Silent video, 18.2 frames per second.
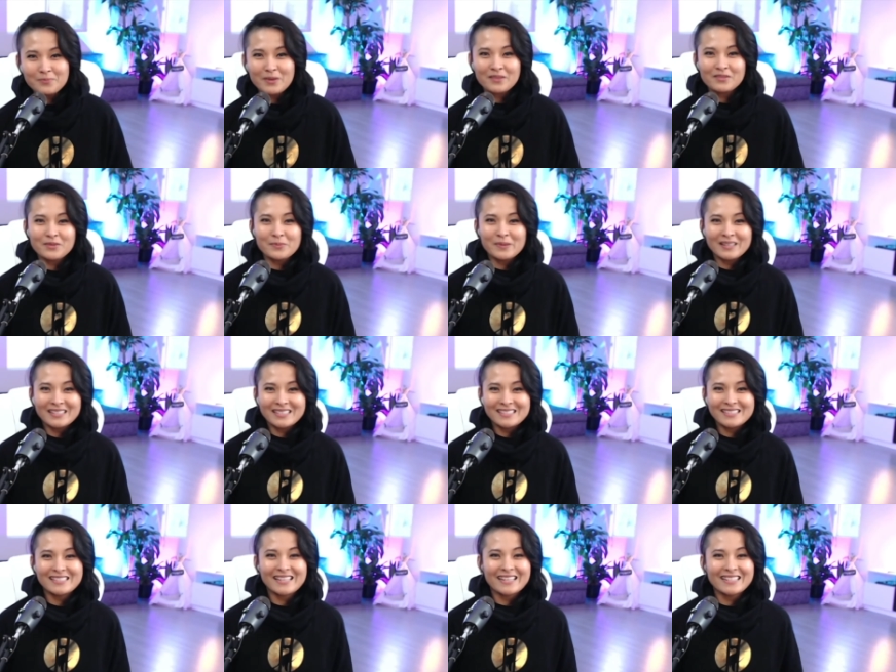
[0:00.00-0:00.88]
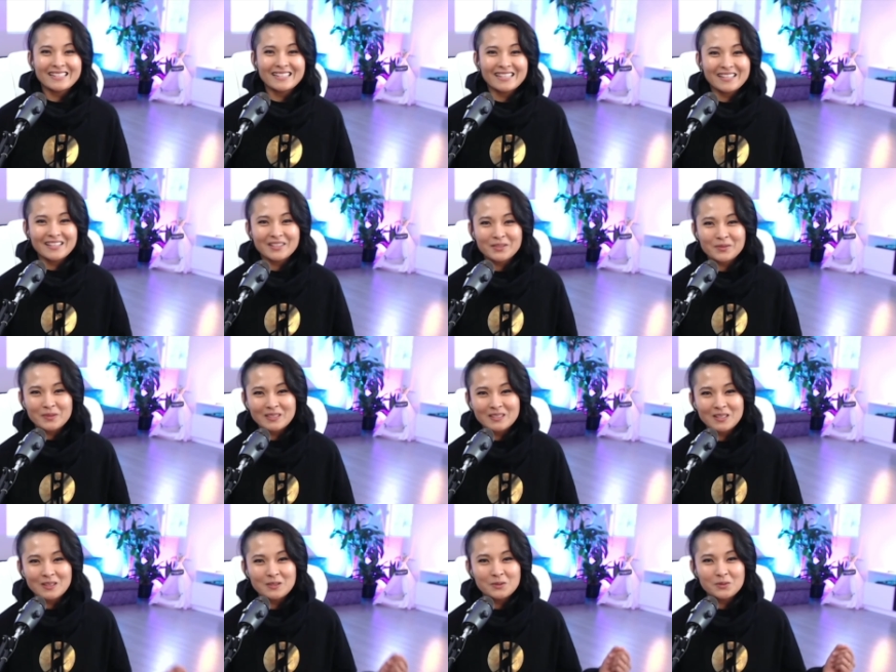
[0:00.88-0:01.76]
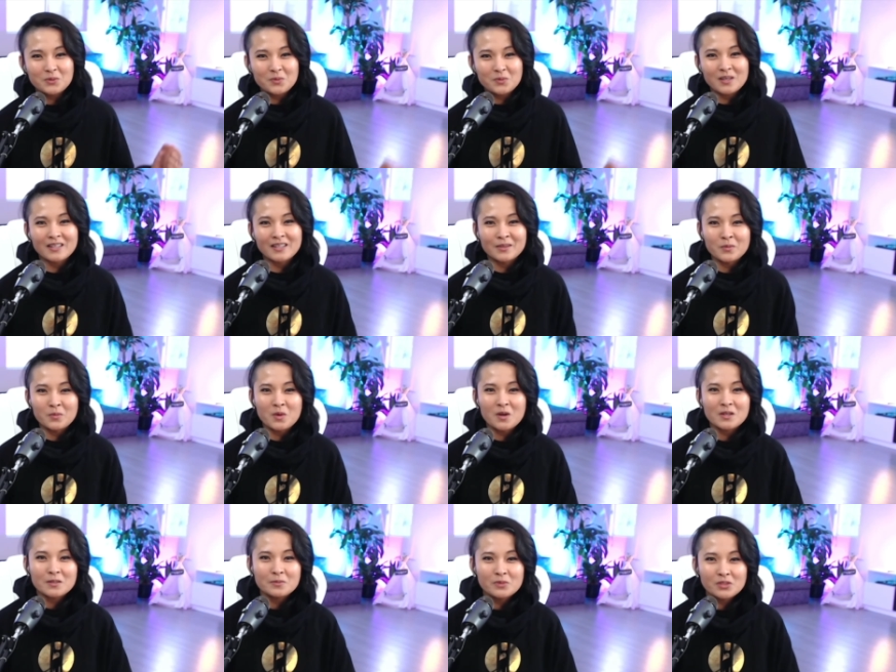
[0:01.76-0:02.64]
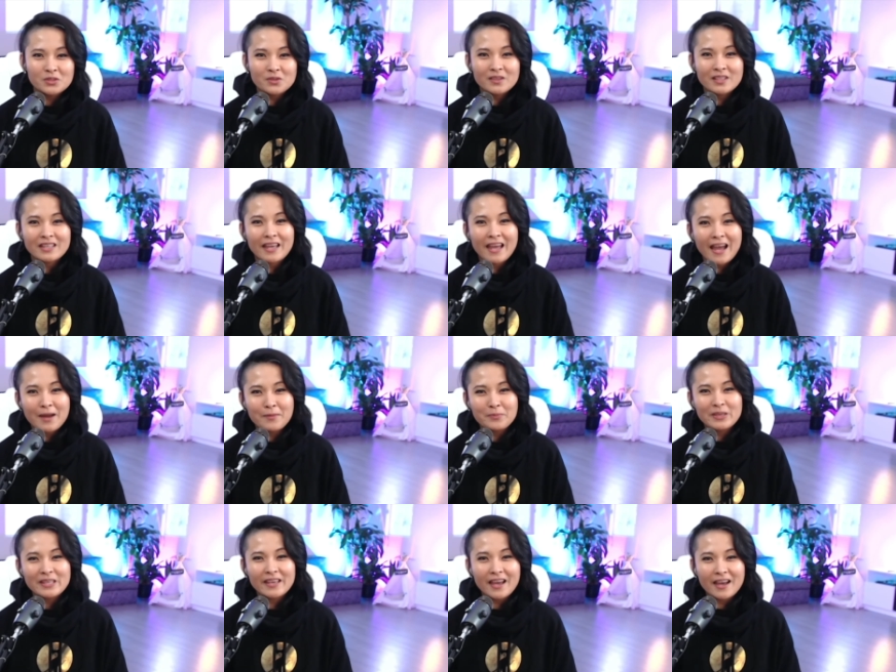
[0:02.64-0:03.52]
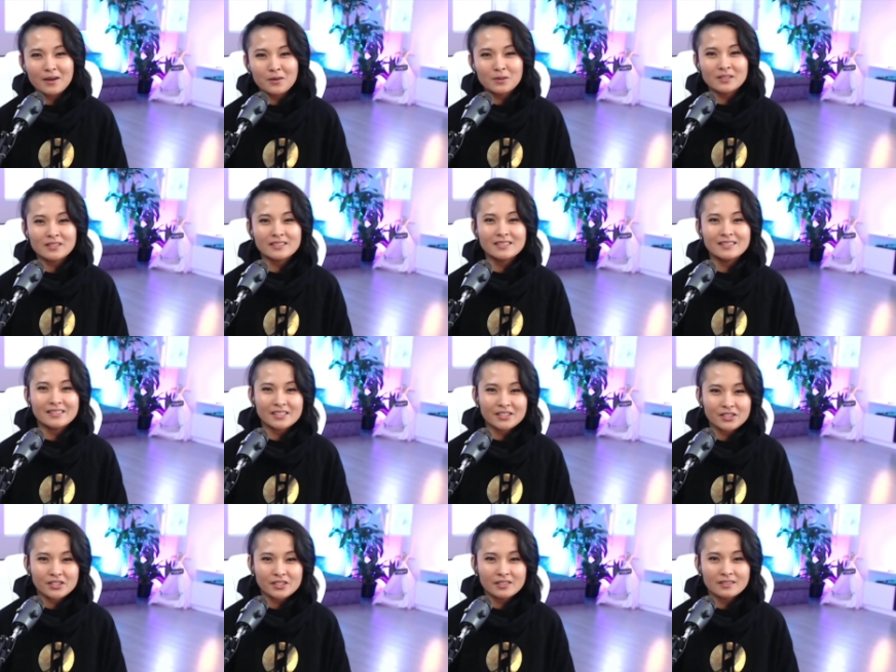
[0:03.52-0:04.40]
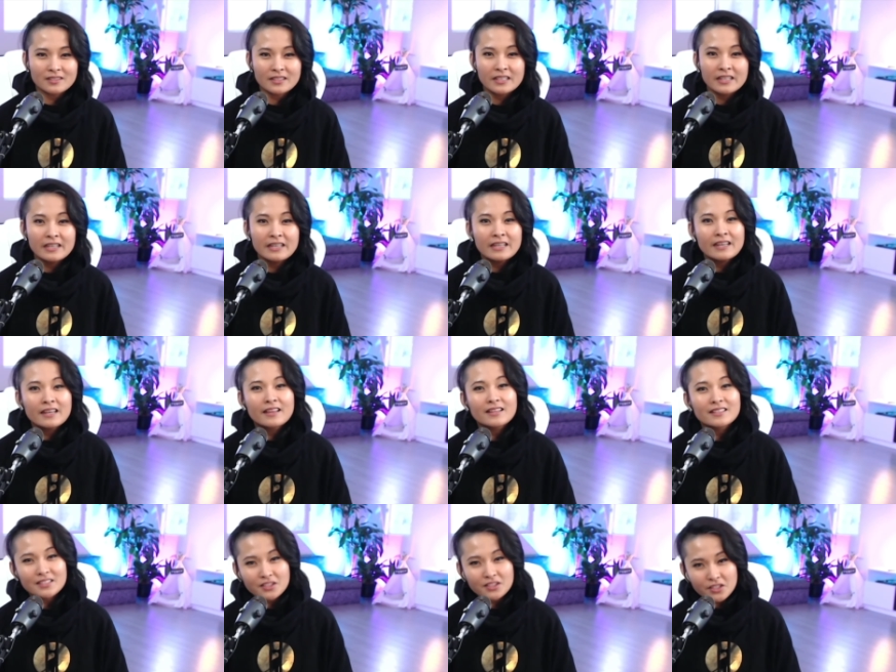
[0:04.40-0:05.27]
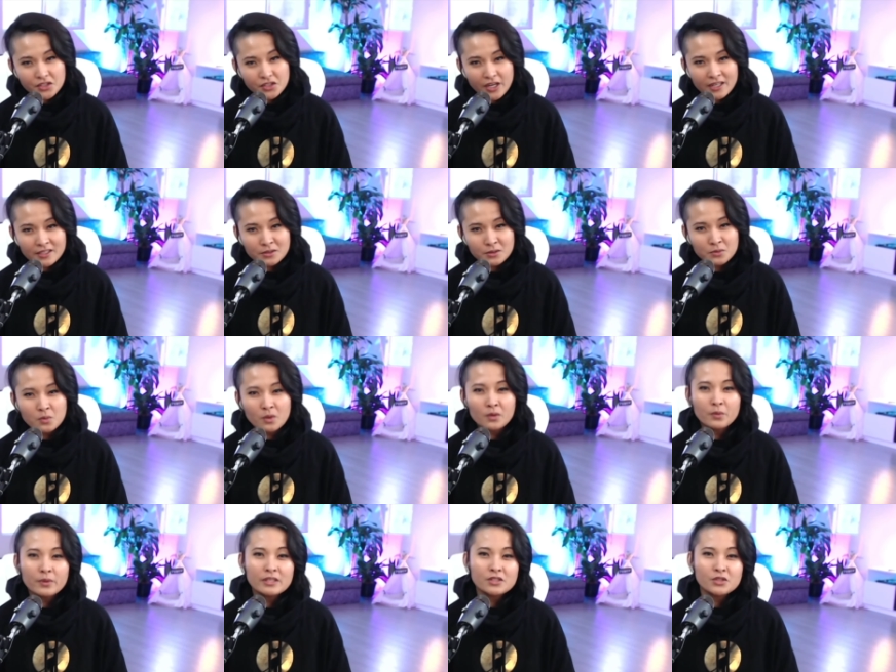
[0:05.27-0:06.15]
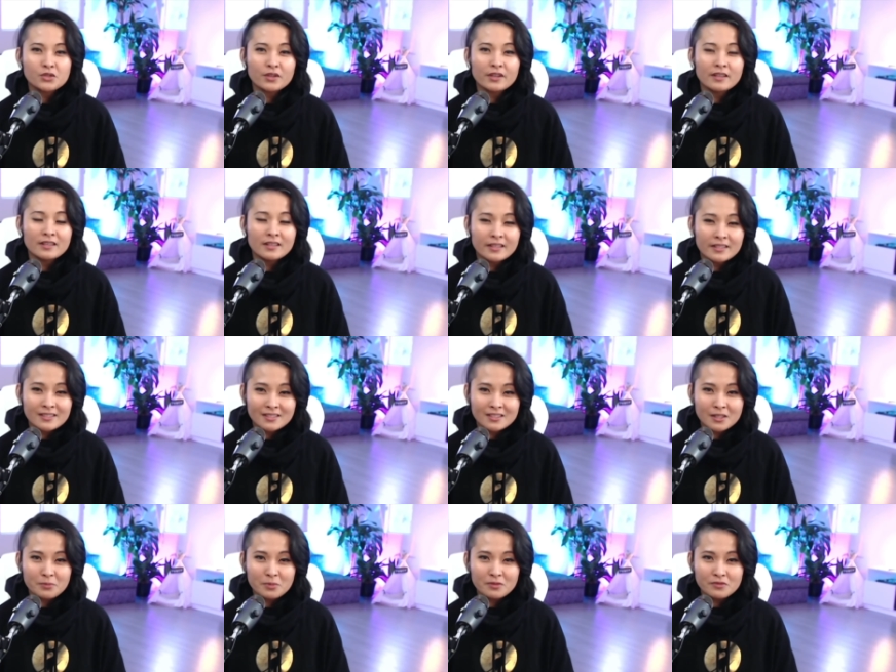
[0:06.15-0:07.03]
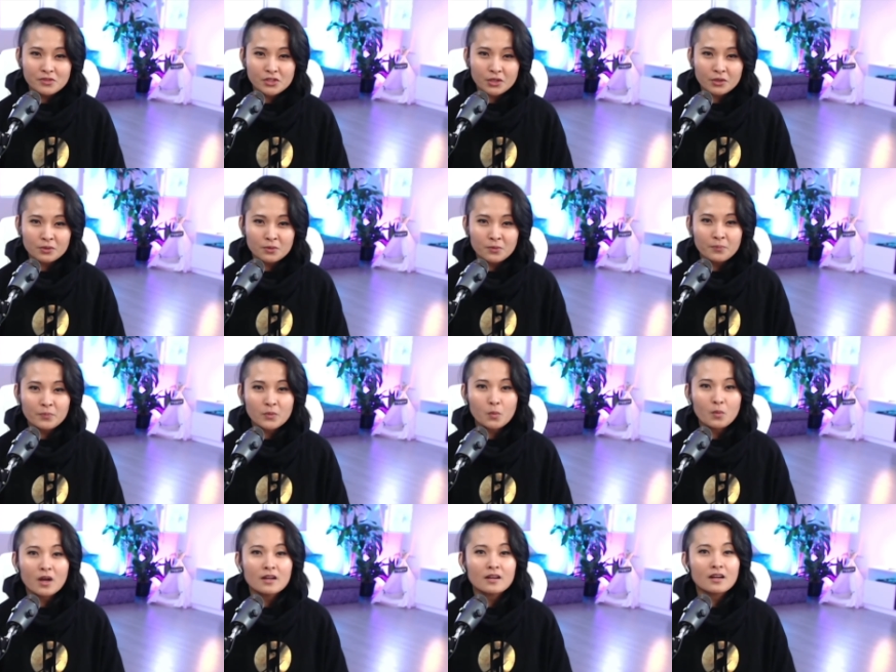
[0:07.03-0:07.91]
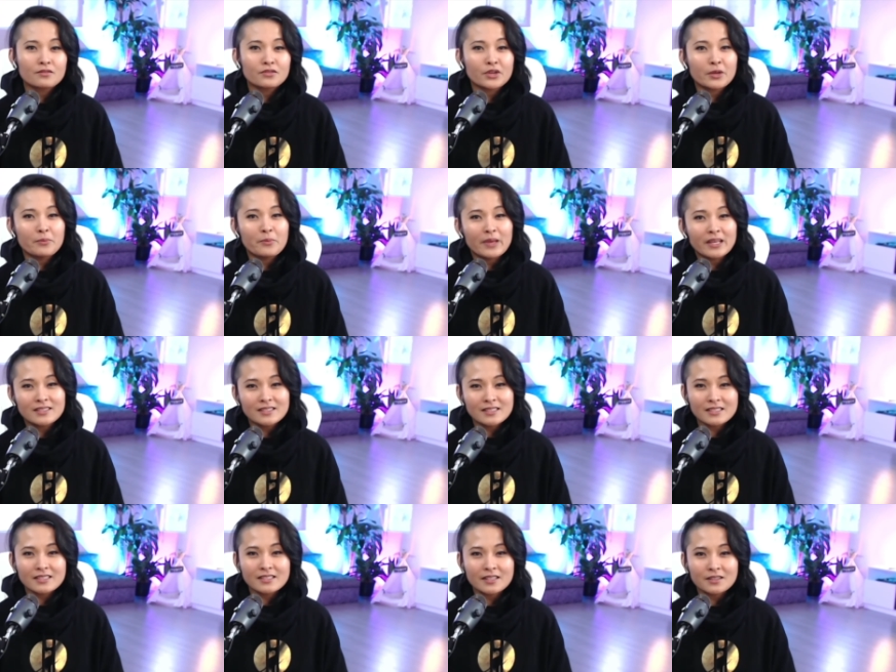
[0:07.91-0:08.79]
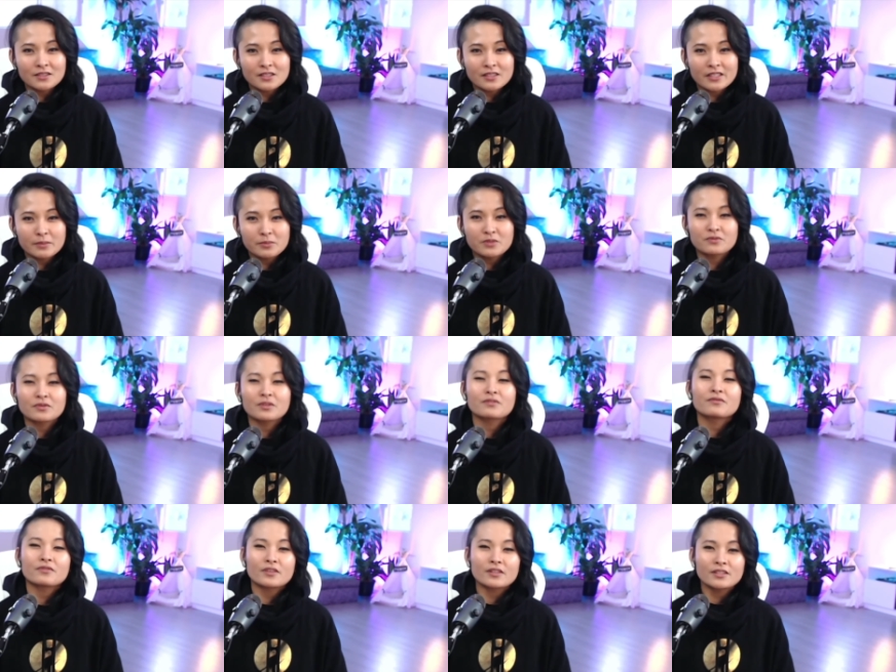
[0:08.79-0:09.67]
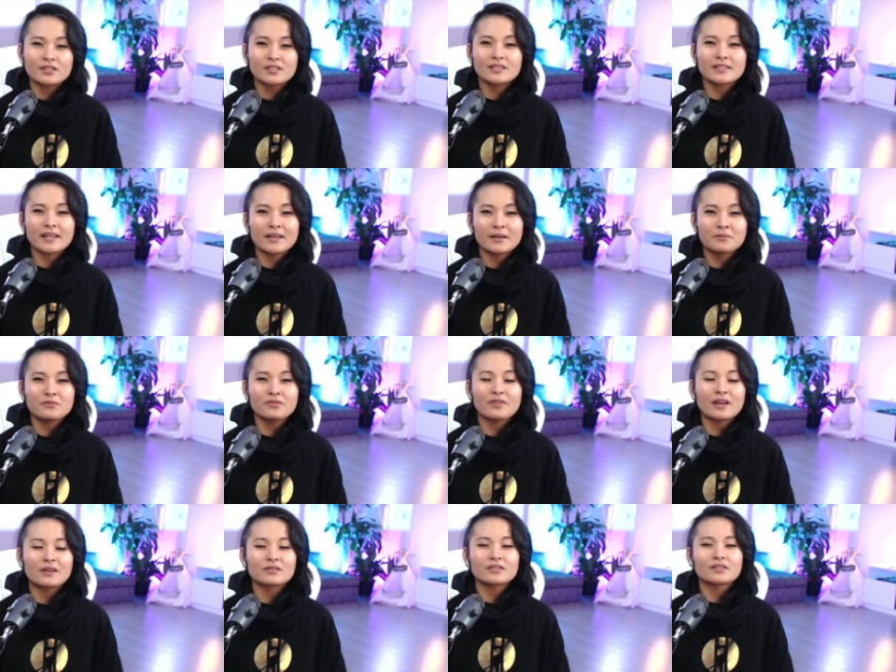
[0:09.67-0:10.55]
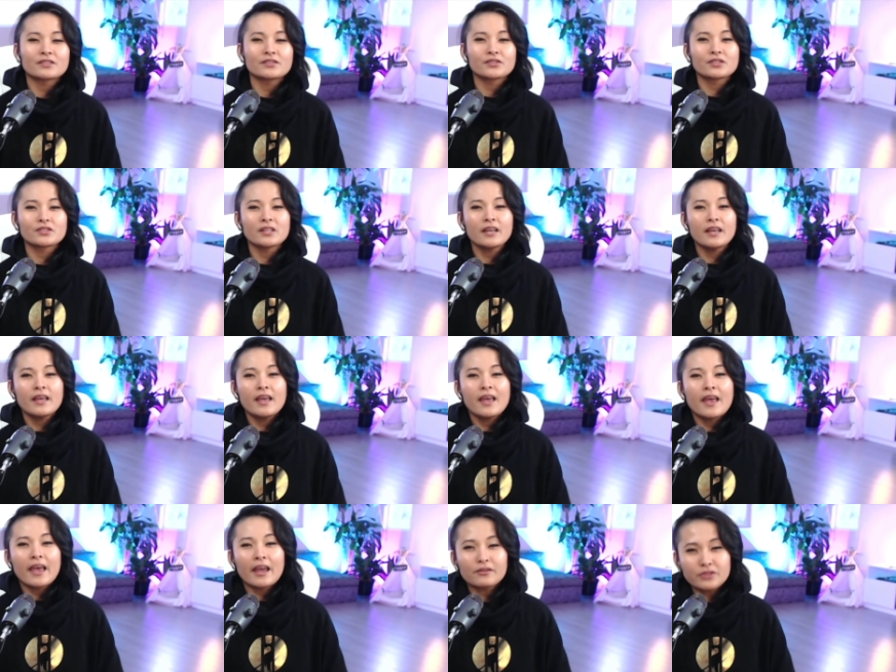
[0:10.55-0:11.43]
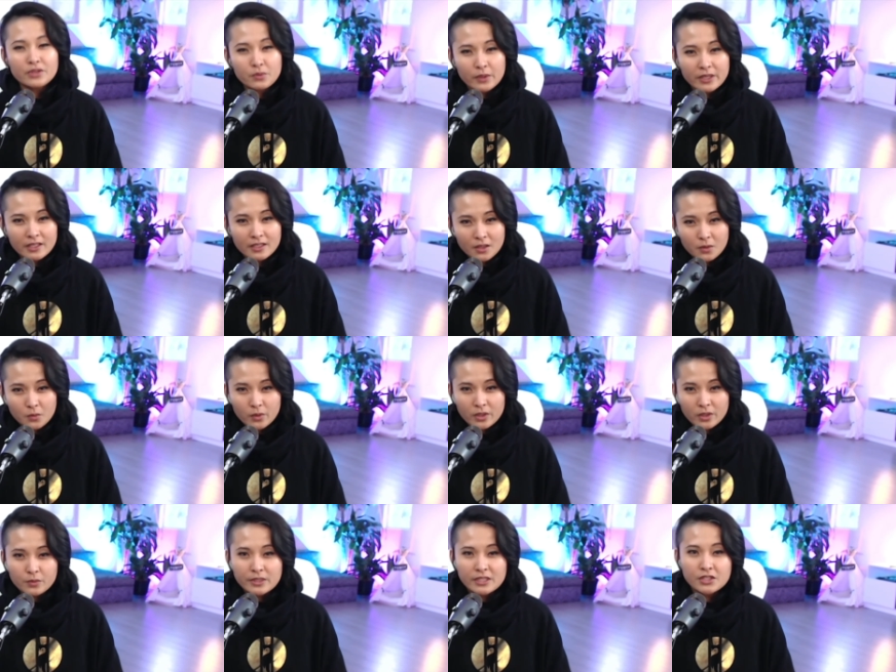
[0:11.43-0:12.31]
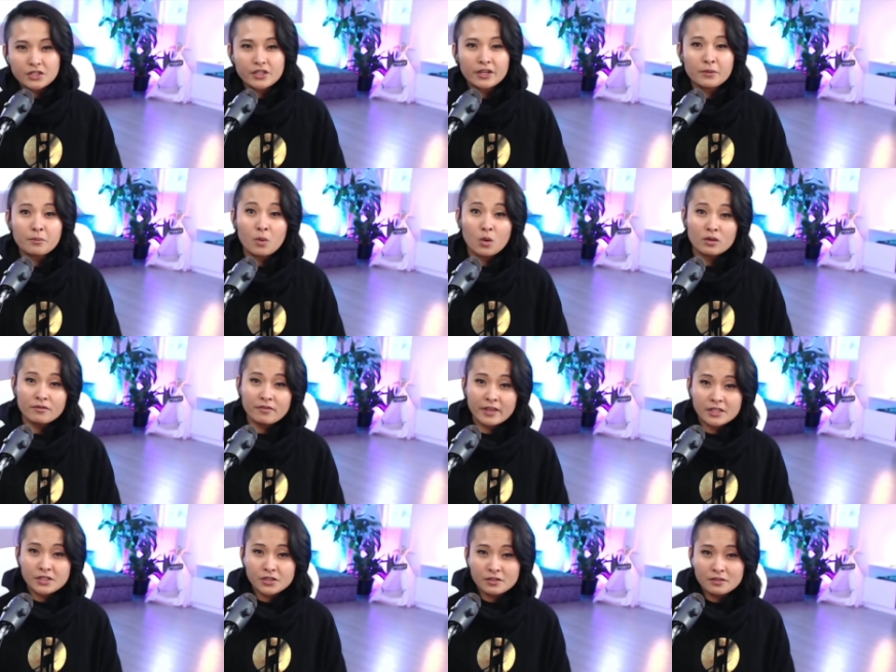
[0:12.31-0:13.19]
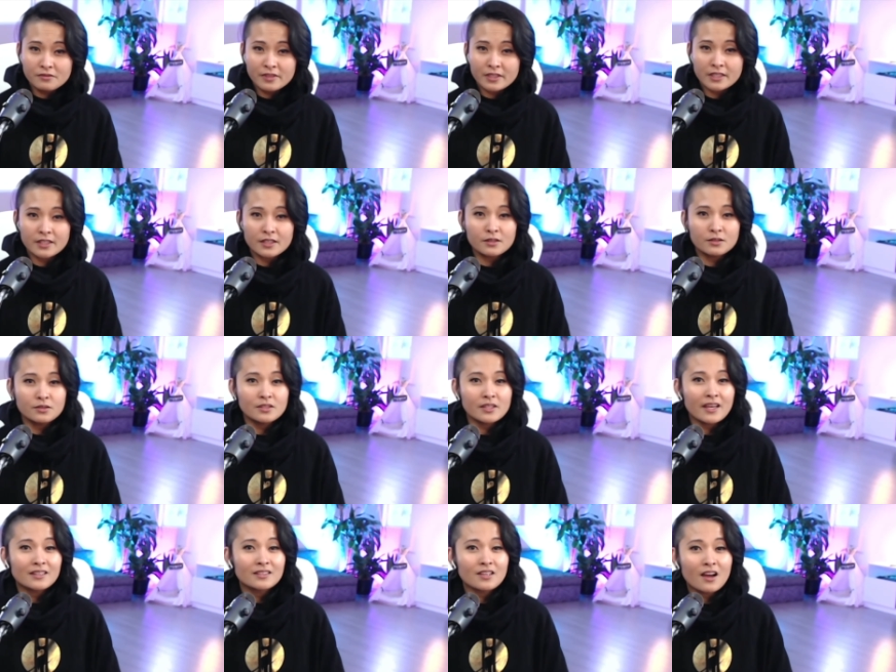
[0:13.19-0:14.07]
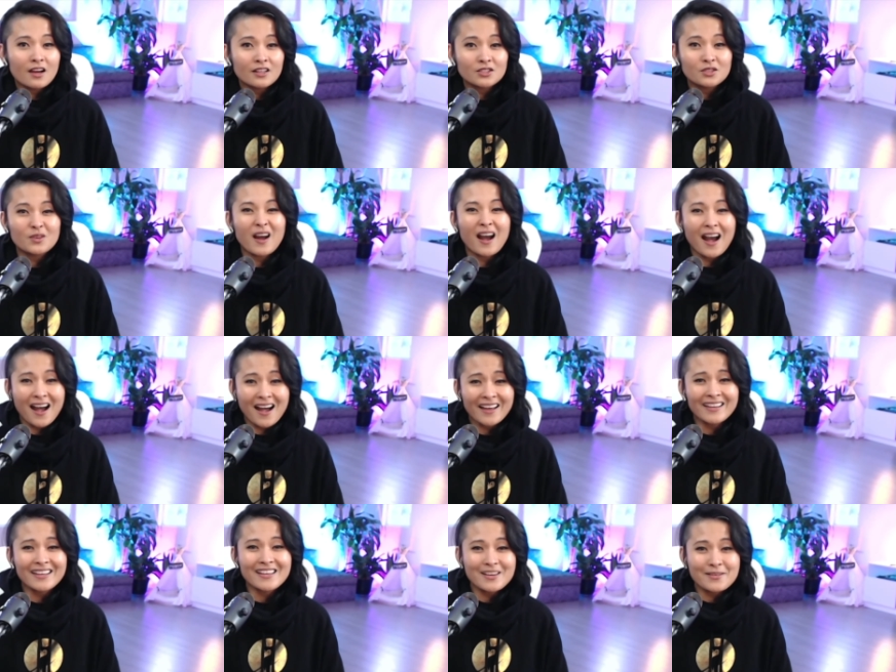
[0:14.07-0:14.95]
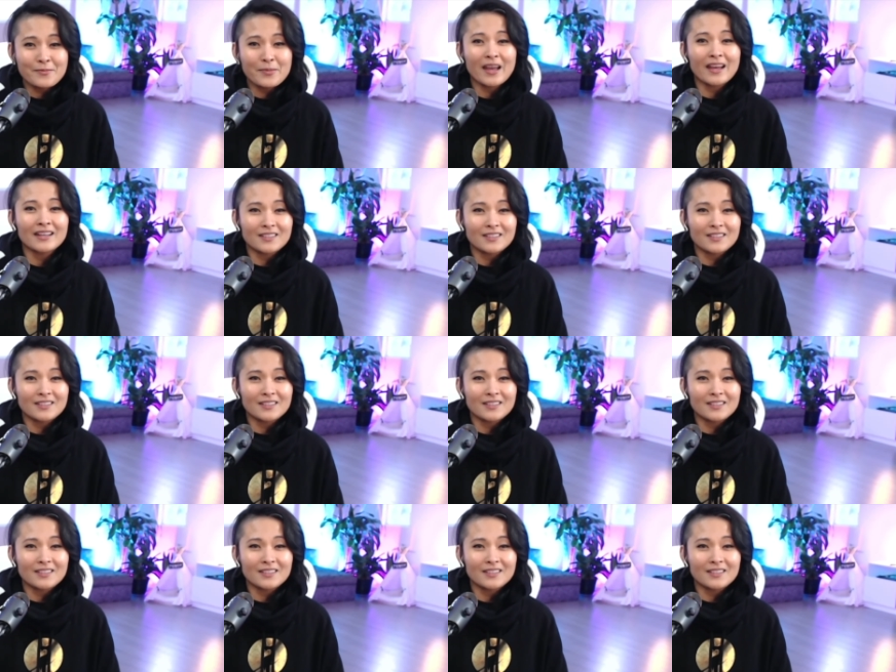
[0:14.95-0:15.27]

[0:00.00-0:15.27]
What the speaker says: everybody? Zen here with Closed One. Welcome to the Happy Hour edition. This is a channel where we enjoy a nice cup of joe while covering basic sales tips for first-time founders. Every week, we reshare motivational videos and talk to high-impact